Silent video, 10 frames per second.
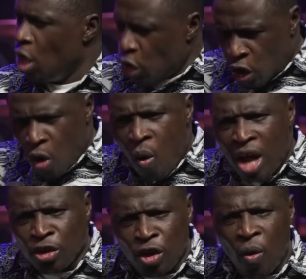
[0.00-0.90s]
You know
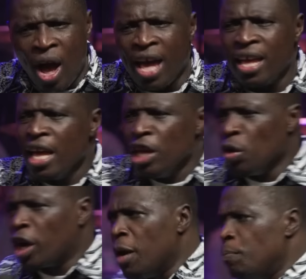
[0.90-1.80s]
what? Do you know why
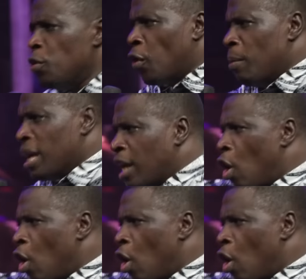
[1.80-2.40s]
you keep dreaming the